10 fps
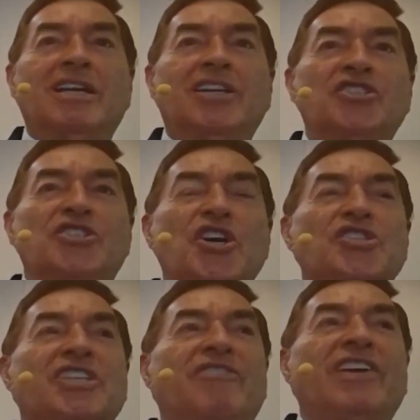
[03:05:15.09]

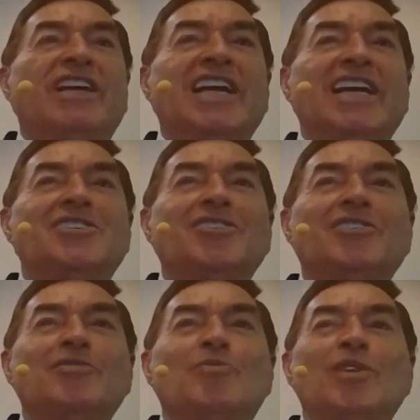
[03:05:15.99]

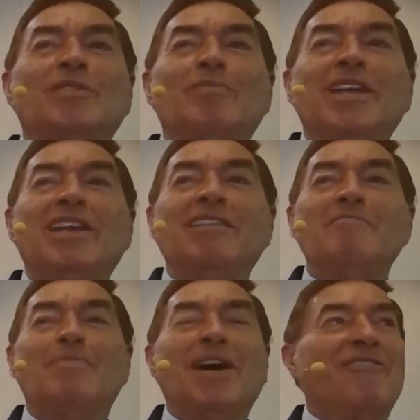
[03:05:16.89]
justification will be
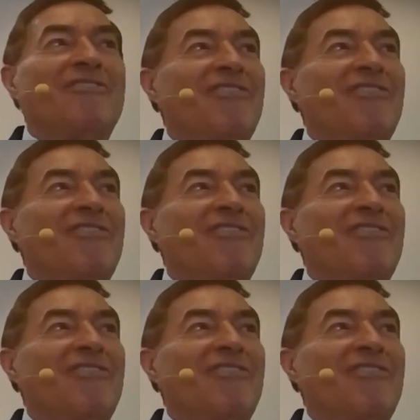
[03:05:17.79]
by